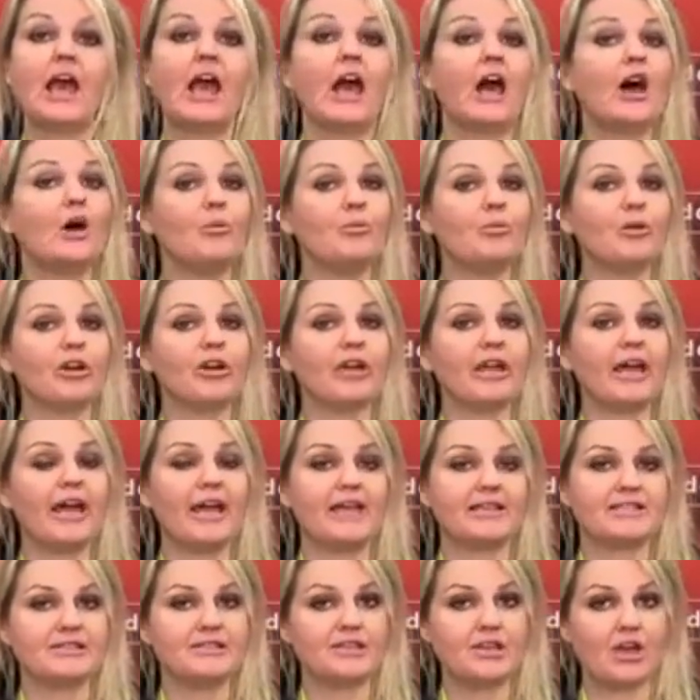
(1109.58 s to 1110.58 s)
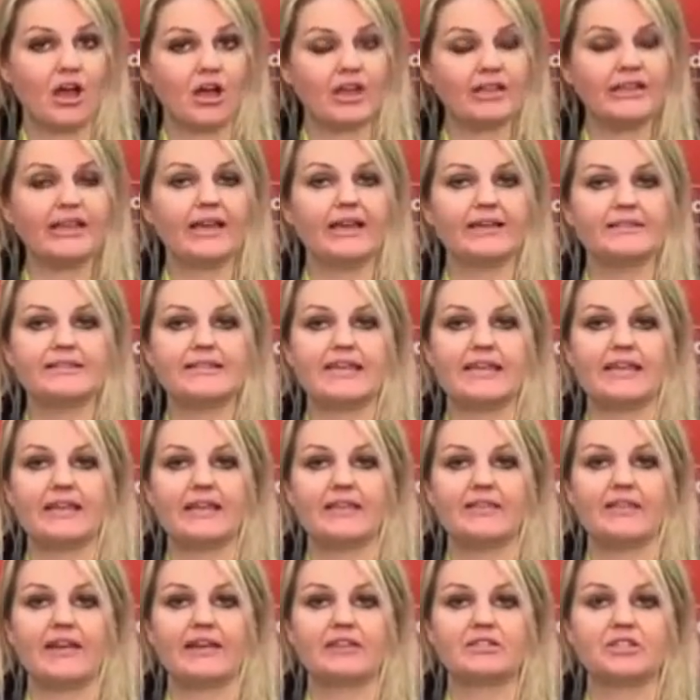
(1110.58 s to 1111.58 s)
Alberta has not yet
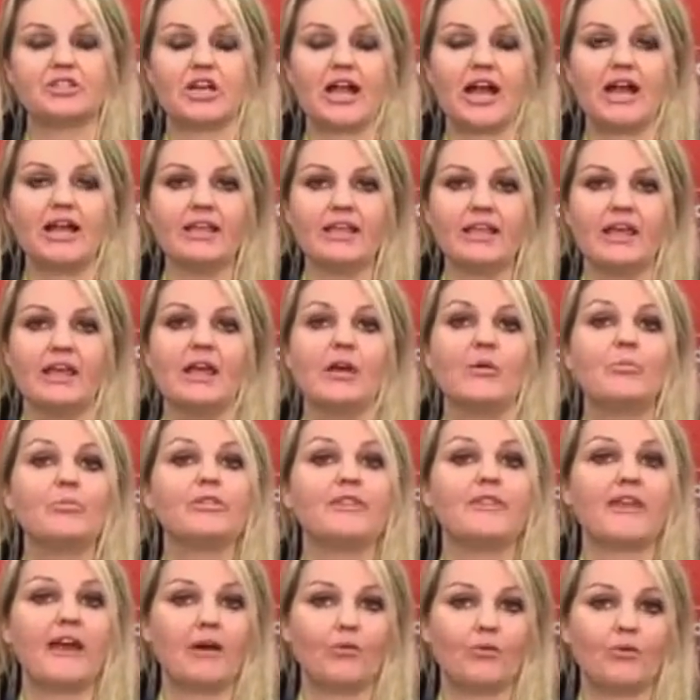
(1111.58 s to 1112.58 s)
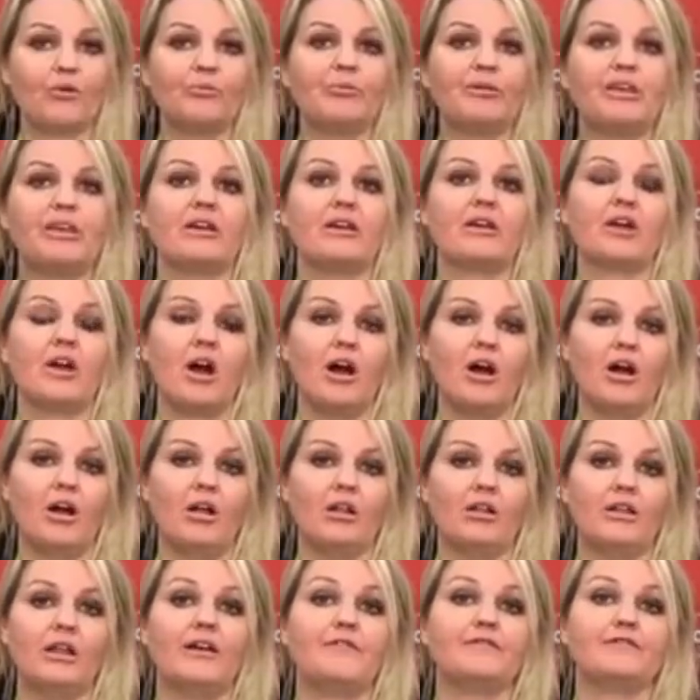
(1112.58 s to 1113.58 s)
taken that track, but that will be a
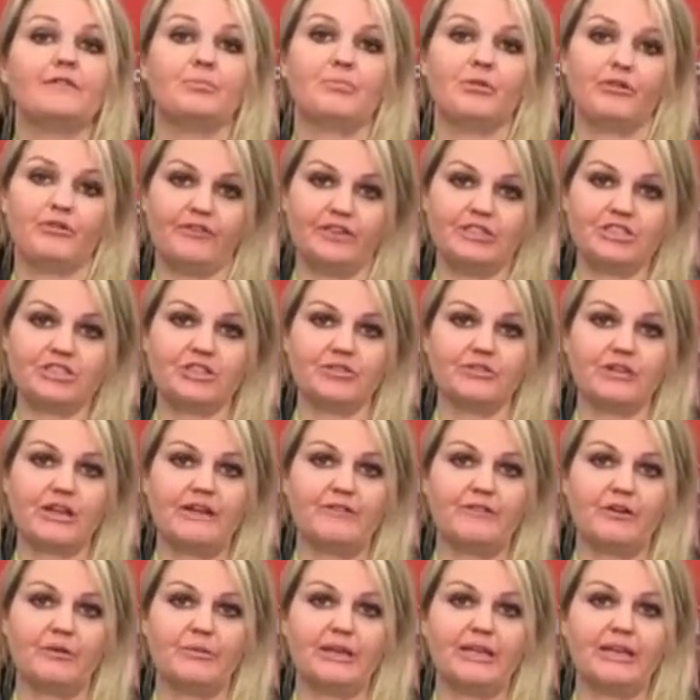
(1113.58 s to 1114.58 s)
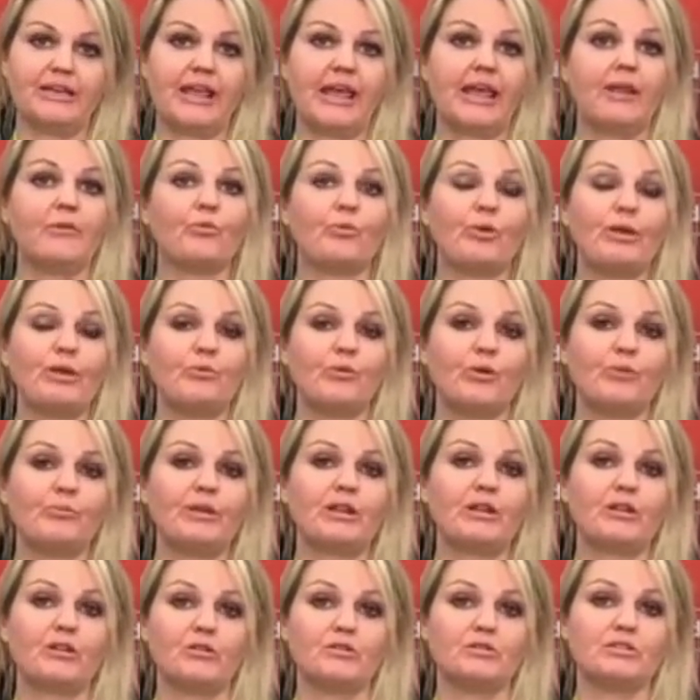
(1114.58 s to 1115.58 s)
call of the provincial government and we will be
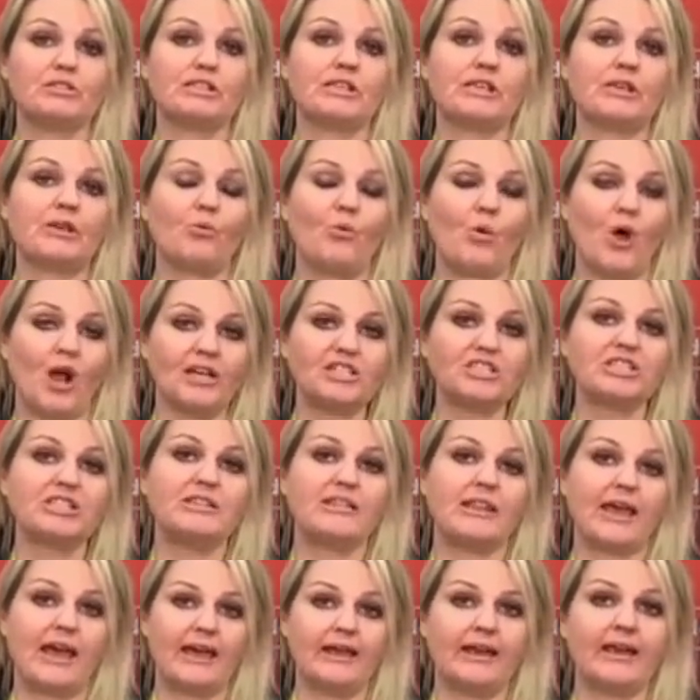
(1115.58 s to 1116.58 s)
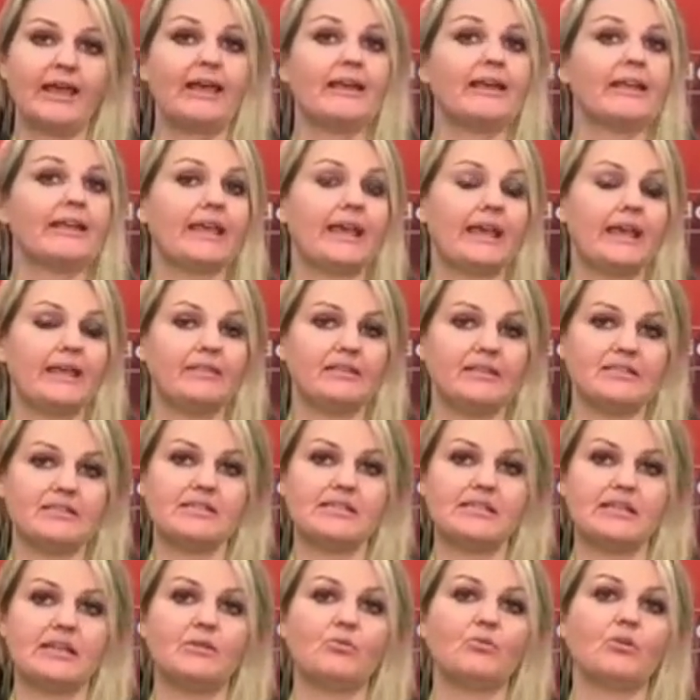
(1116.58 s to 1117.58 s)
closely watching that. And again, the
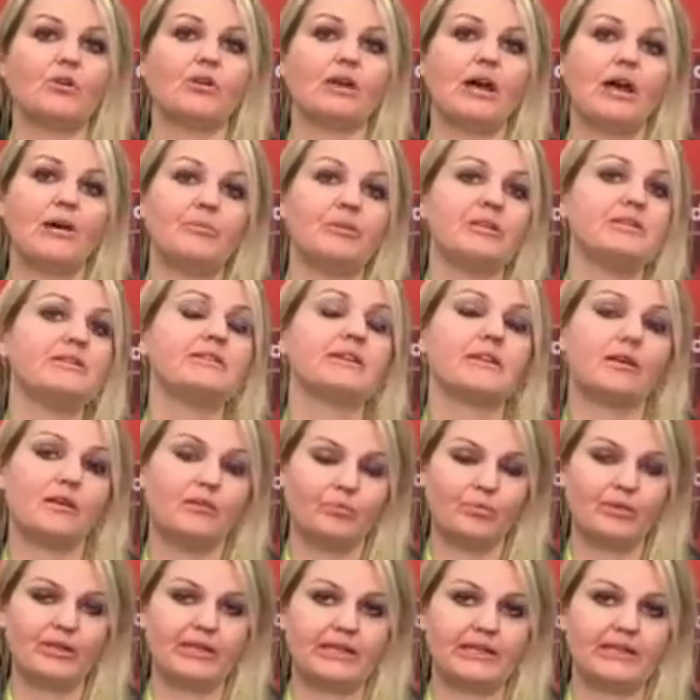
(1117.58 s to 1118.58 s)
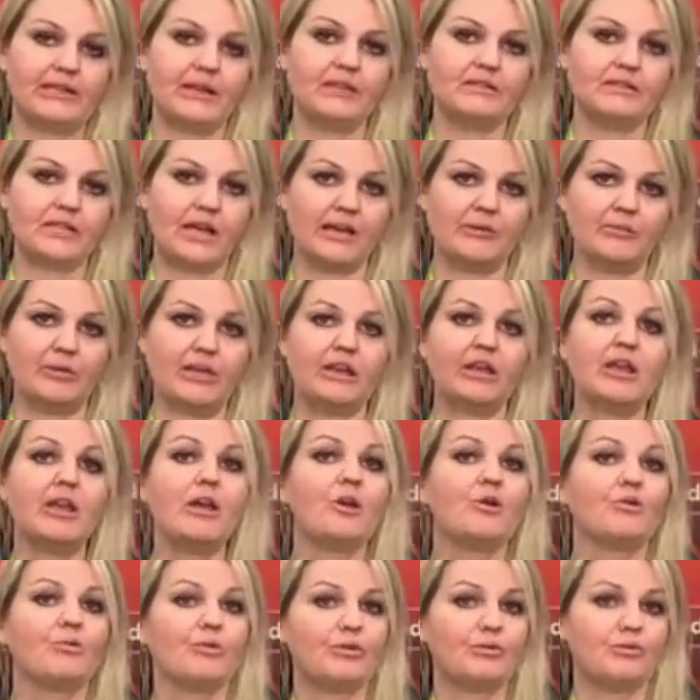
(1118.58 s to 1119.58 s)
city will come into complete alignment
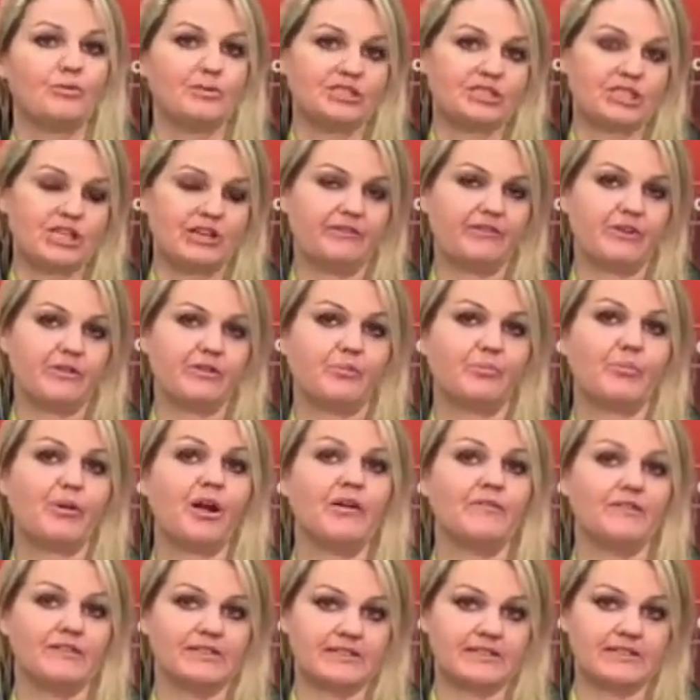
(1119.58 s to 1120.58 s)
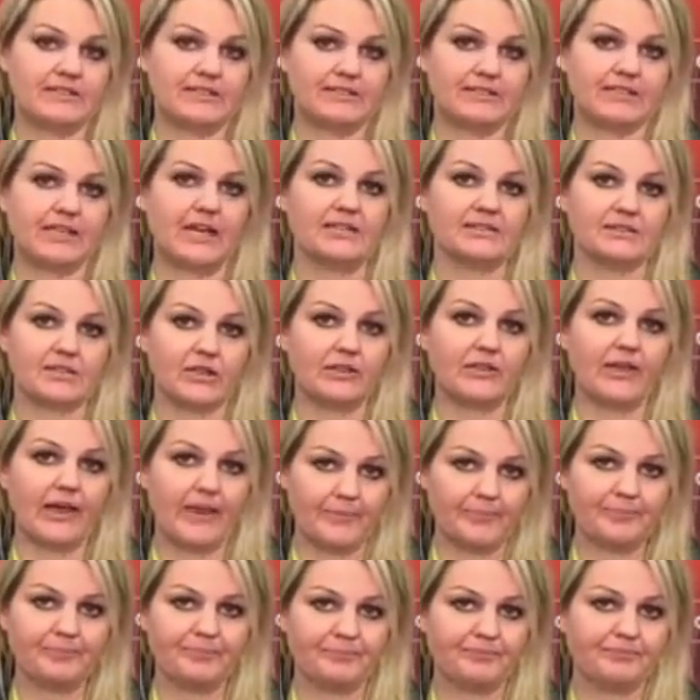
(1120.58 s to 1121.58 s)
with whichever the province decides on that.
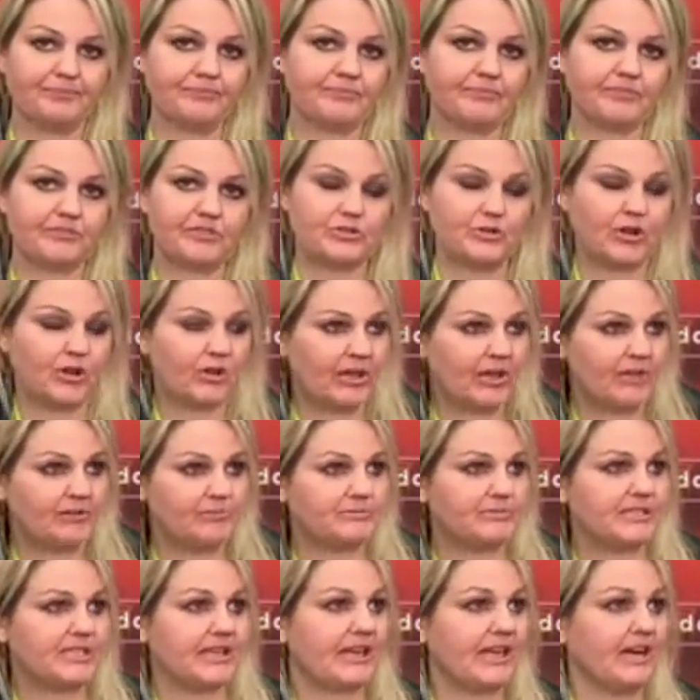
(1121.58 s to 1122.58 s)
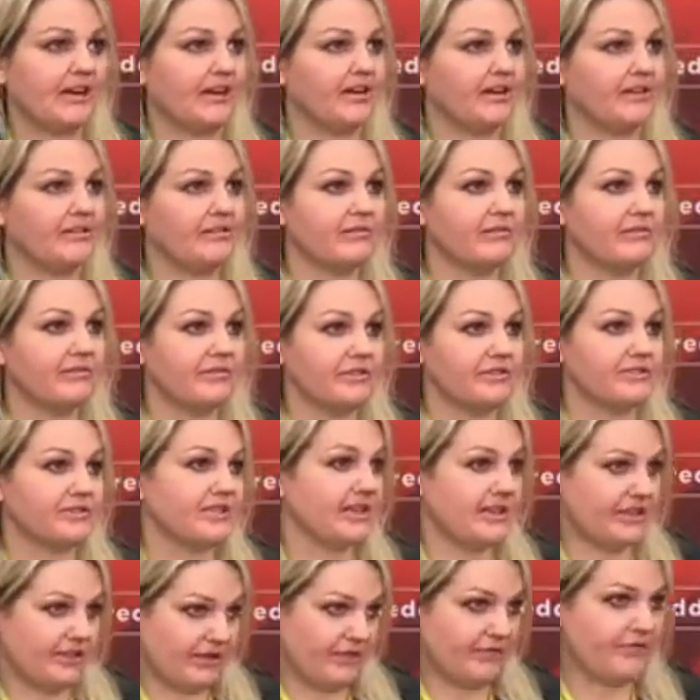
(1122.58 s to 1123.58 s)
So I'll come to Karen if there's
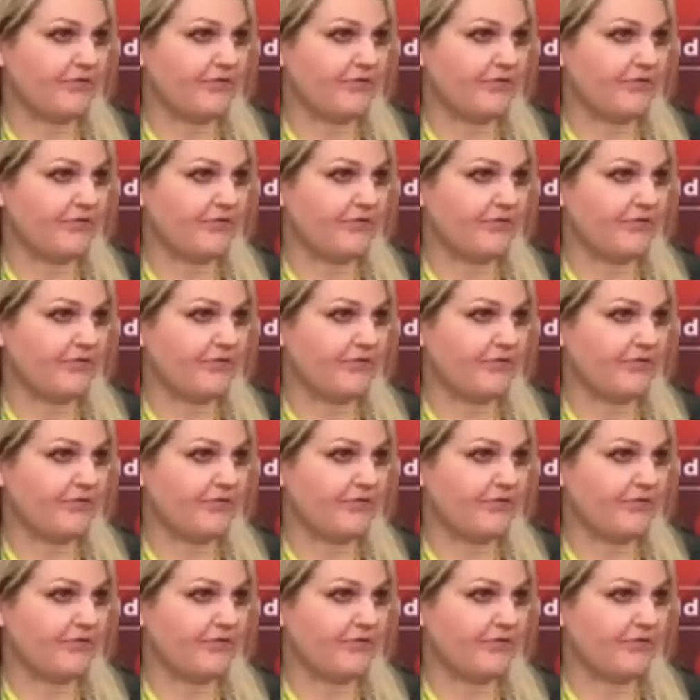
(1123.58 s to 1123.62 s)
anything